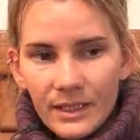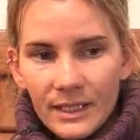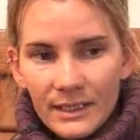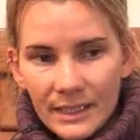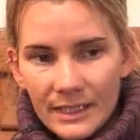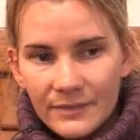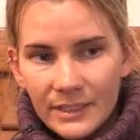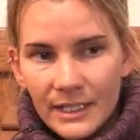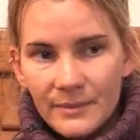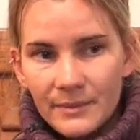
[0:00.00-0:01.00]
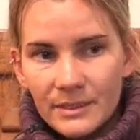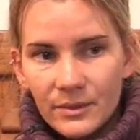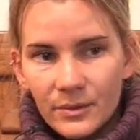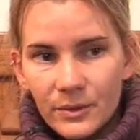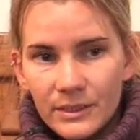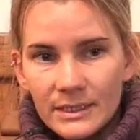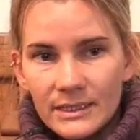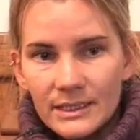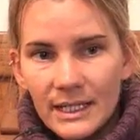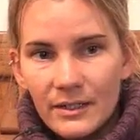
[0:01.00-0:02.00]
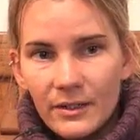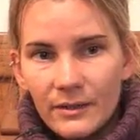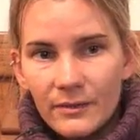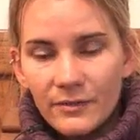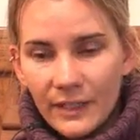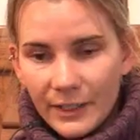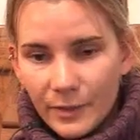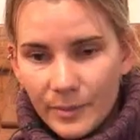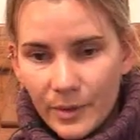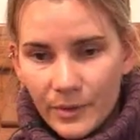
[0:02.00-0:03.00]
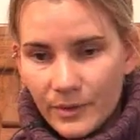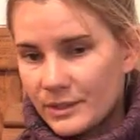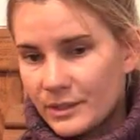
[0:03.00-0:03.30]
A lot of times horses that are finer boned,